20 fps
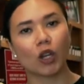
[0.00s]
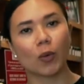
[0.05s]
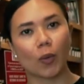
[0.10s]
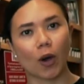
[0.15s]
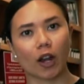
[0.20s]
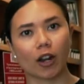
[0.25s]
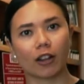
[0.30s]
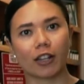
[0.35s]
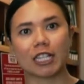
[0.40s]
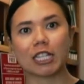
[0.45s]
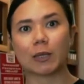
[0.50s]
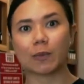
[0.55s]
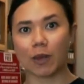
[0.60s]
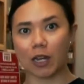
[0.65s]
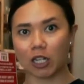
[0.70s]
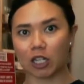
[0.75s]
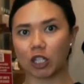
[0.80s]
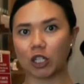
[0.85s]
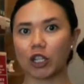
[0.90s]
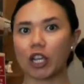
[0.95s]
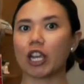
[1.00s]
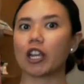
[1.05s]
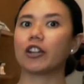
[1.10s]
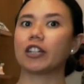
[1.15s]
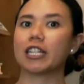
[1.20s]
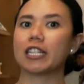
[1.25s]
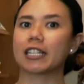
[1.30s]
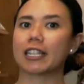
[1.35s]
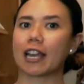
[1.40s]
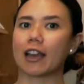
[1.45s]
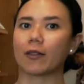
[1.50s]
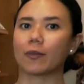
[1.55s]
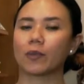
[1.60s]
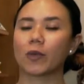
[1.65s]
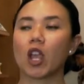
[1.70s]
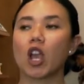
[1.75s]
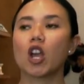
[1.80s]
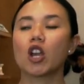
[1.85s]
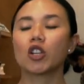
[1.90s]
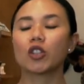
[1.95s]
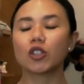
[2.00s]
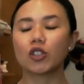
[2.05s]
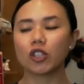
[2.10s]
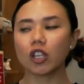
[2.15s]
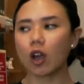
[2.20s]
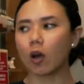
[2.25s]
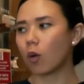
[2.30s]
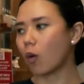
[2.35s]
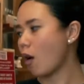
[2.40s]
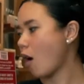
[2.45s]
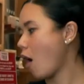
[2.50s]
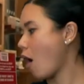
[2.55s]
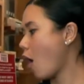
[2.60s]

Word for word: your bottle, especially to get your discount. So